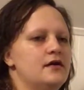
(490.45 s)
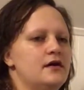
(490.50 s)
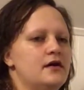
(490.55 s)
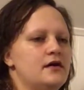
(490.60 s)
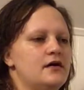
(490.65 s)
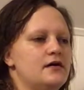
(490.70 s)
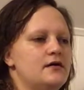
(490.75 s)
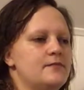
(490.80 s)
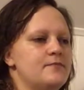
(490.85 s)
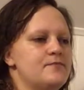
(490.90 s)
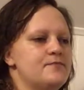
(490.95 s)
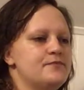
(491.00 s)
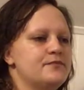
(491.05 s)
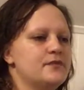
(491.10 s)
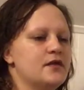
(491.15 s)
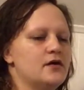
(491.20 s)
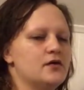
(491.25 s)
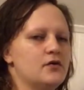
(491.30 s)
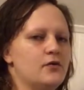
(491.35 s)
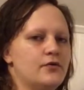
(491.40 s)
a
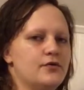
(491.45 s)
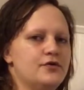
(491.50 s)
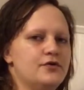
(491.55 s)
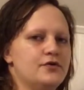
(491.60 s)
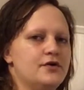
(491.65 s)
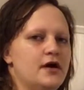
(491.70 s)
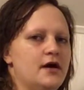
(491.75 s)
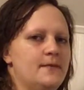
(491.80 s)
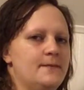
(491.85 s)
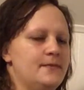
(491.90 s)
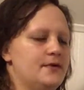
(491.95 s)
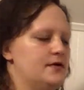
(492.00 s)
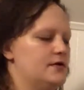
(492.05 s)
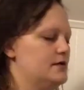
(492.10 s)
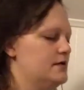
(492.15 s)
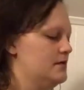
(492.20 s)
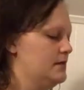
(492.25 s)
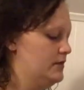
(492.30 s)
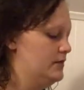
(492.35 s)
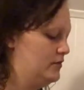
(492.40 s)
1/4 cup,
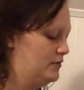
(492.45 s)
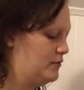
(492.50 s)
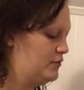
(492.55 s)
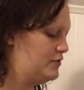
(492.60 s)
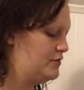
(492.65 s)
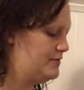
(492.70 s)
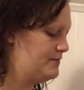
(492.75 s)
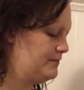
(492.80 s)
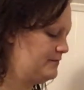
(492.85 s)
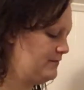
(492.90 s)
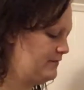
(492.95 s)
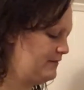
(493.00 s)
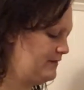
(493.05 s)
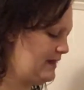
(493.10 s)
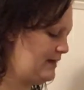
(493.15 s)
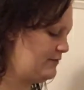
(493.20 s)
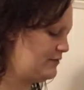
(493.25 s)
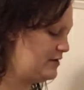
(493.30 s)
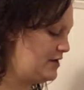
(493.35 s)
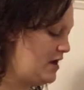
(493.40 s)
a little more
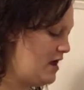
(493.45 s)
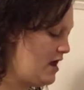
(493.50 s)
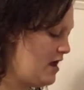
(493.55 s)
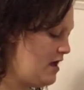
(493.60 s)
flour.